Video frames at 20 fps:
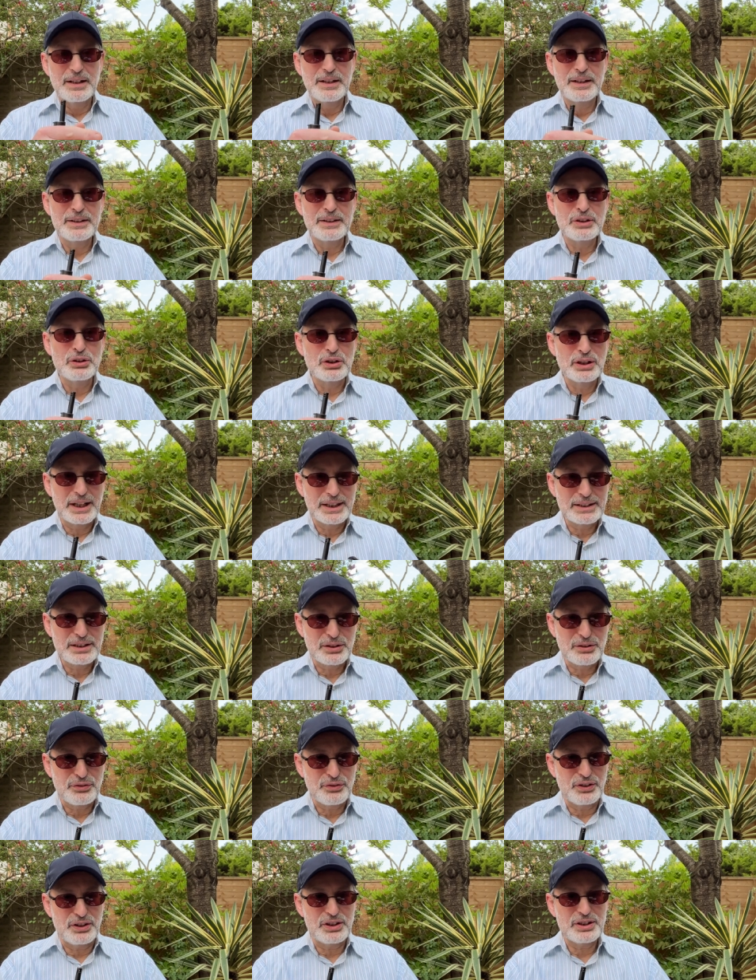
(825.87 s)
You light it
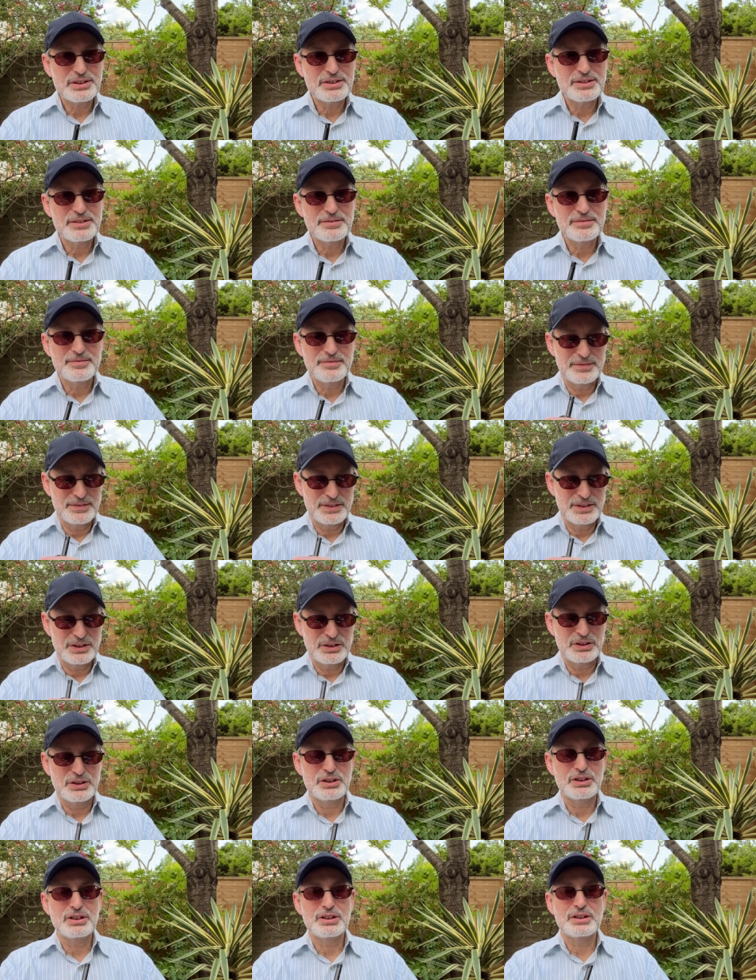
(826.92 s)
first
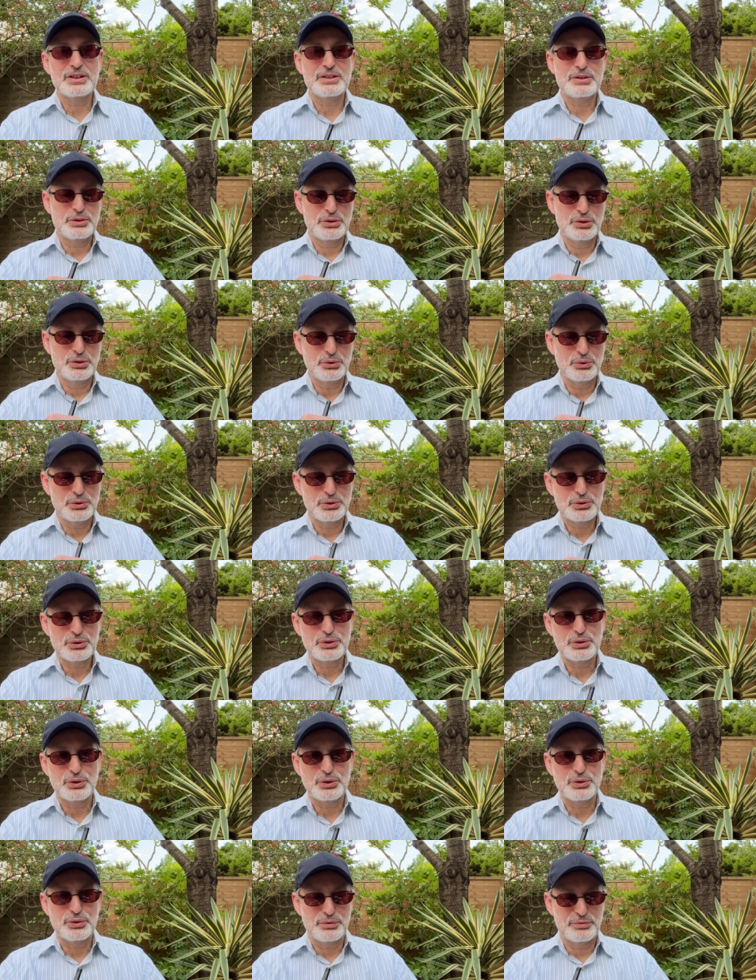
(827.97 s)
to
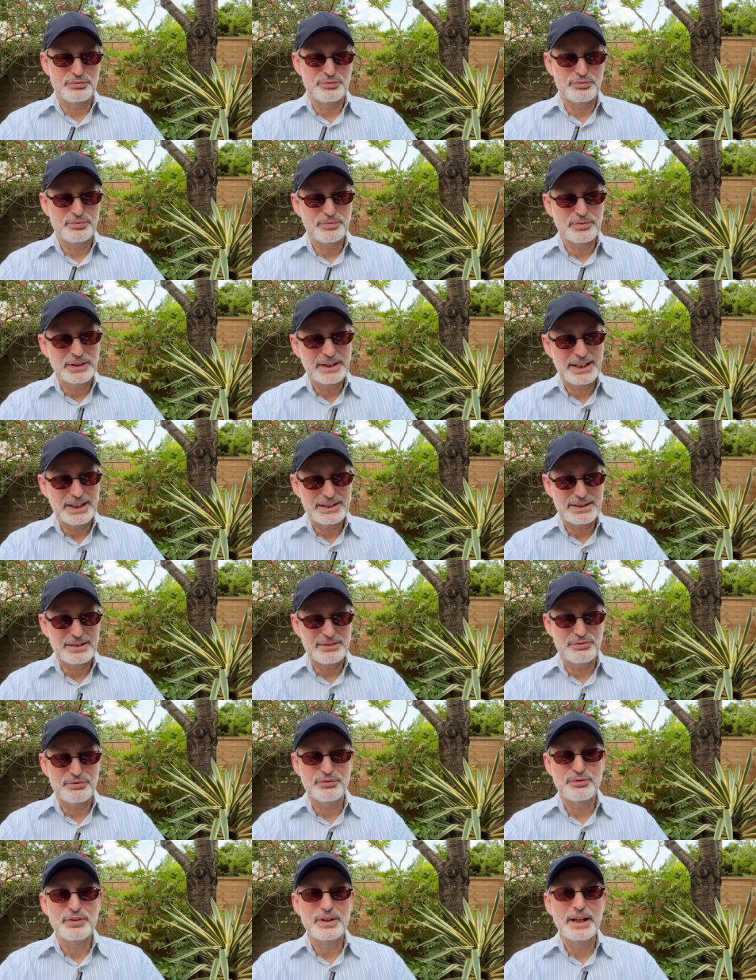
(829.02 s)
sort of get the
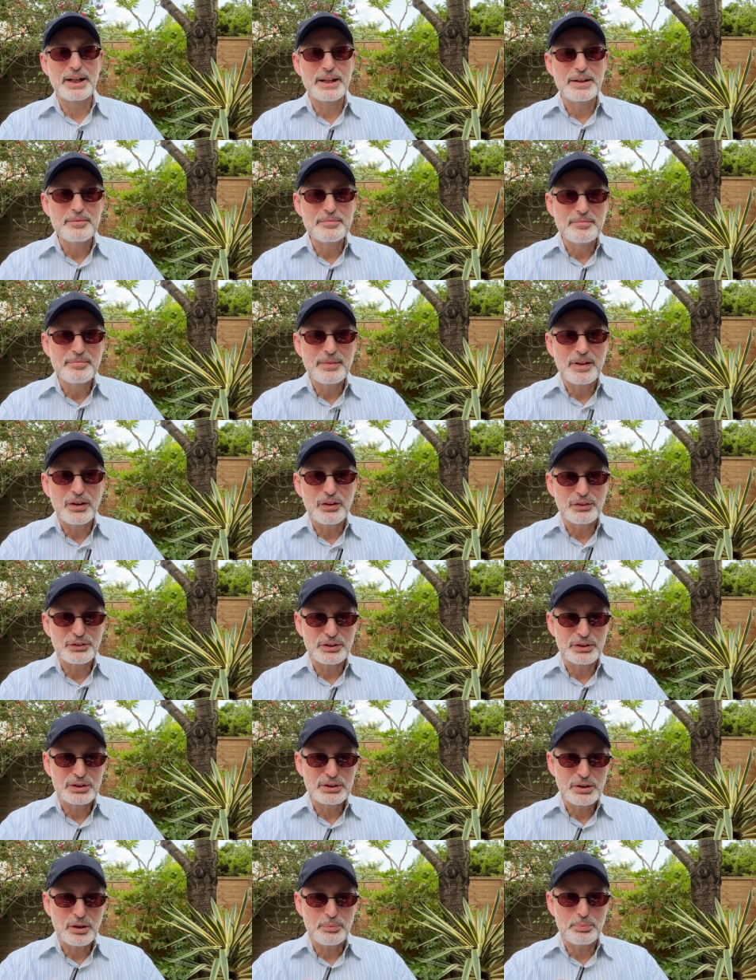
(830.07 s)
flame on the
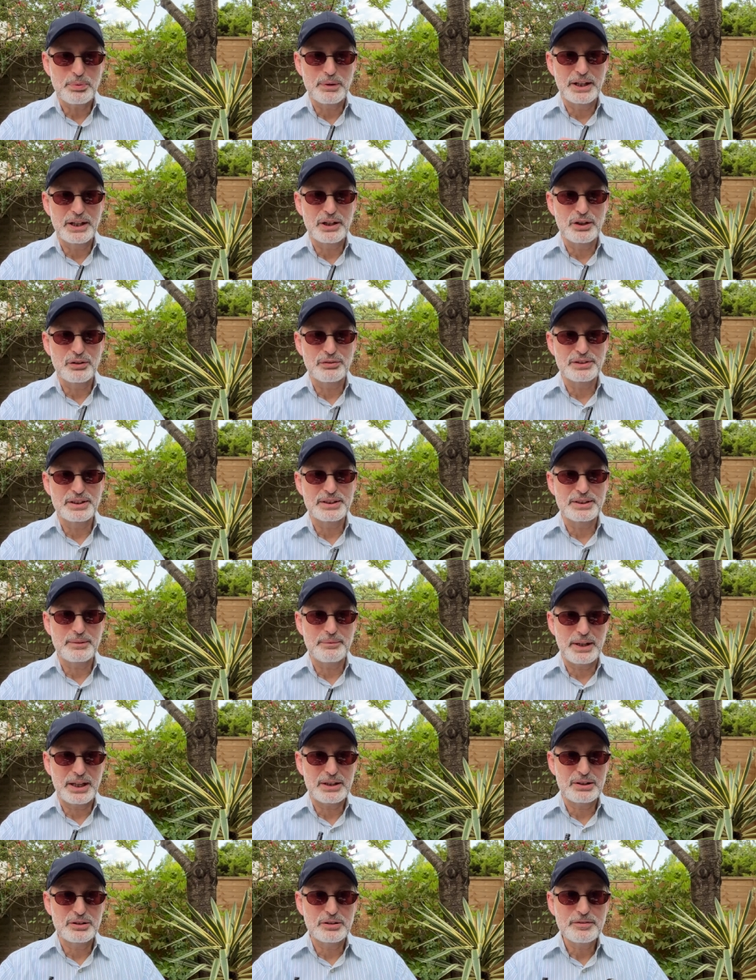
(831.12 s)
top layer of the
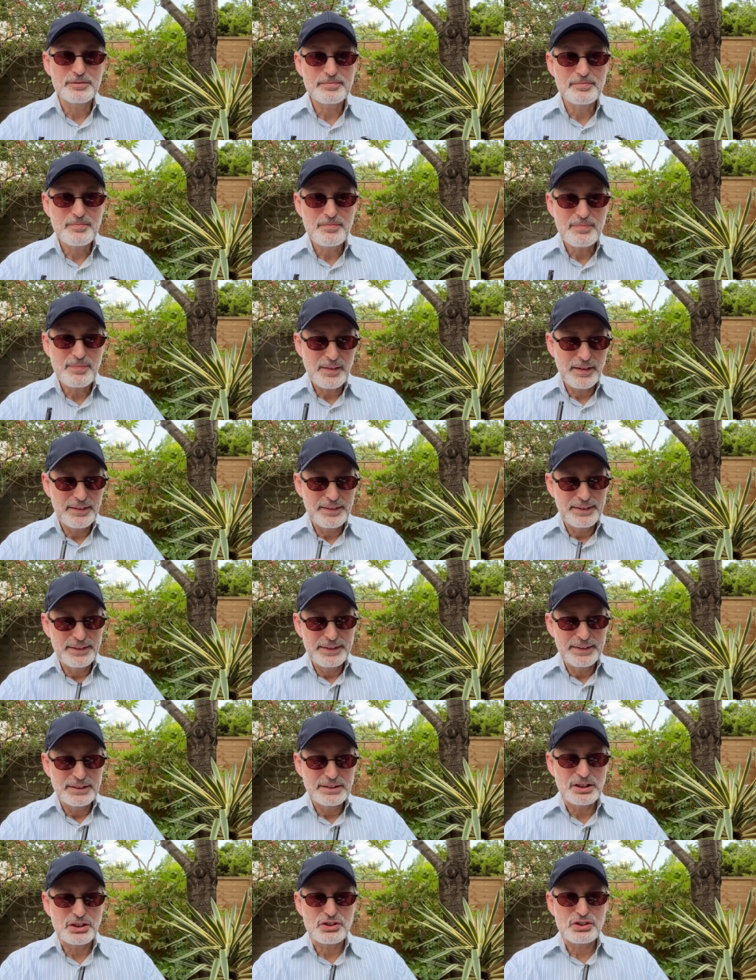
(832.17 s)
tobacco,
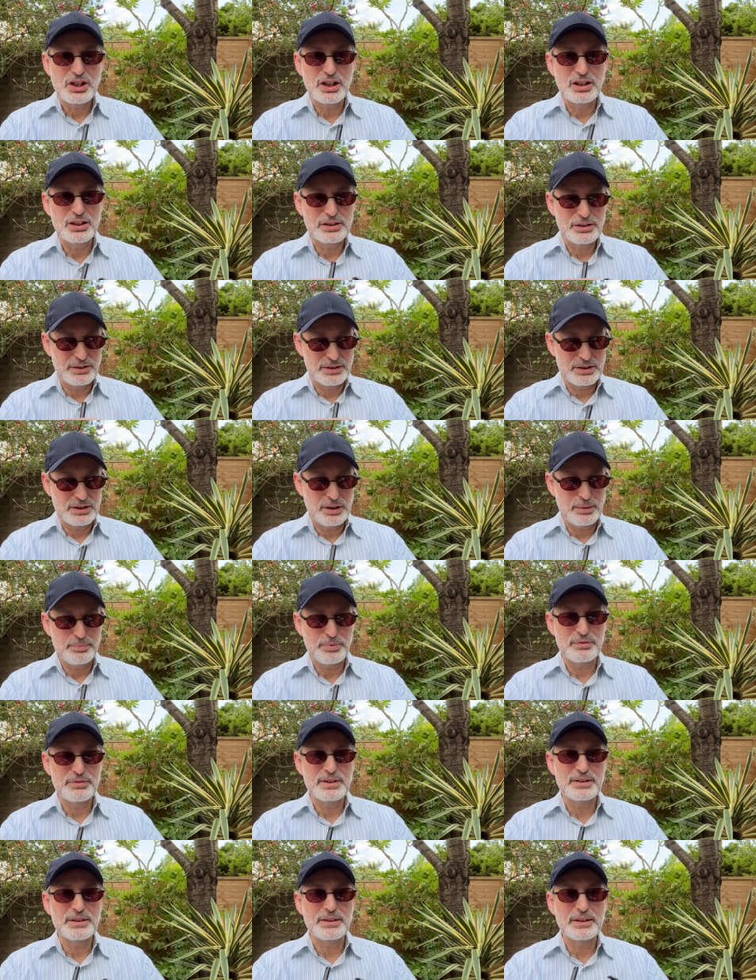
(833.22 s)
to char the top
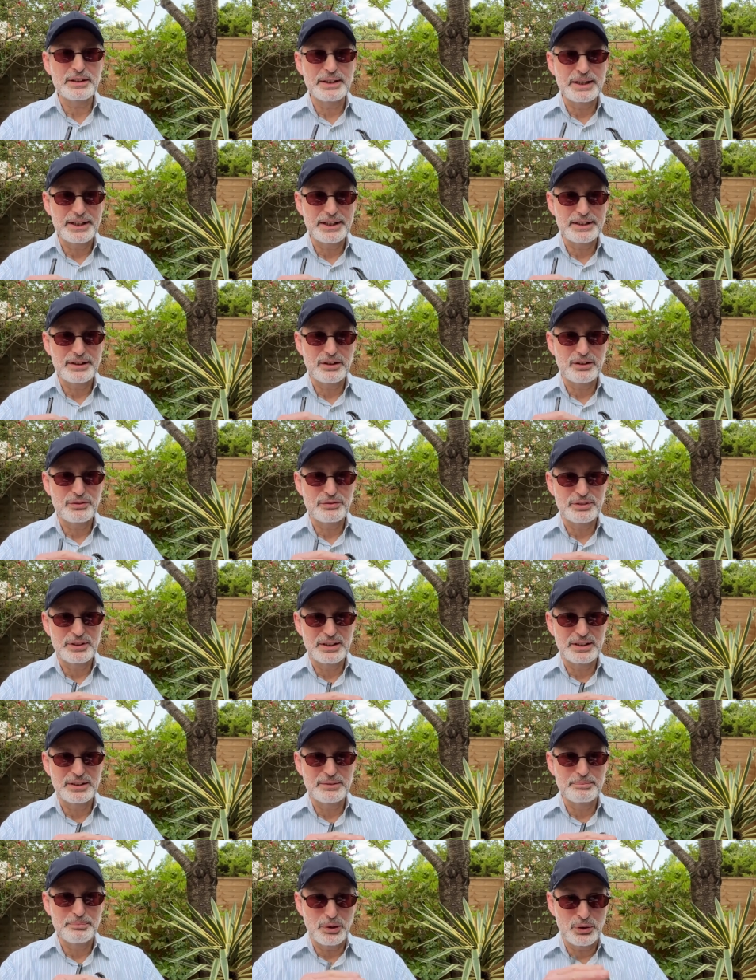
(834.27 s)
of the layer of
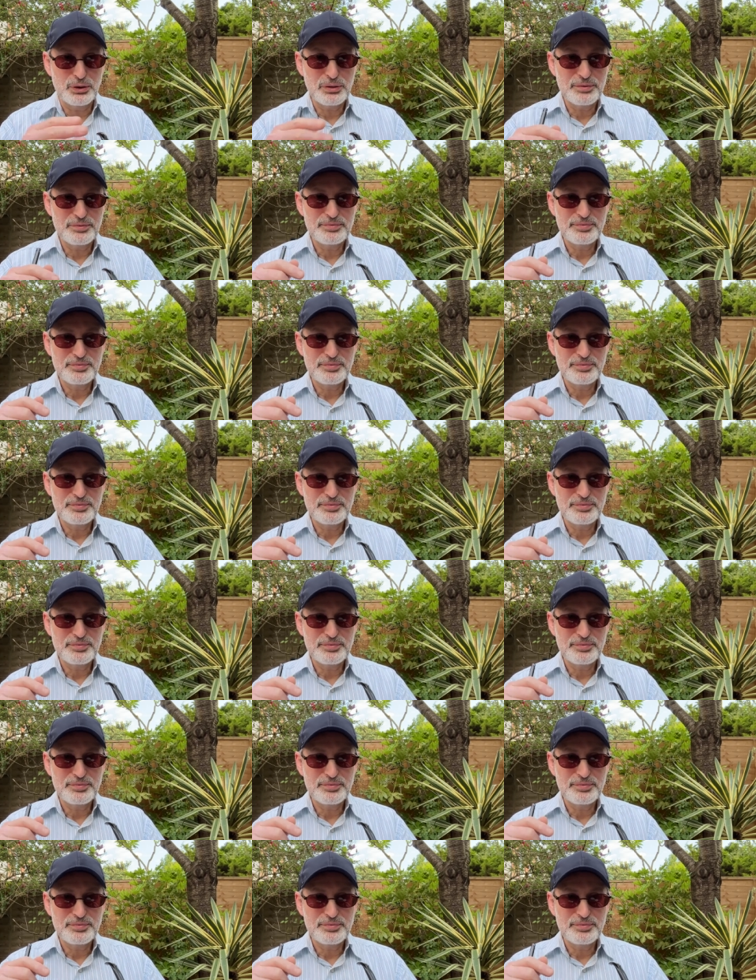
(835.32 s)
the bowl,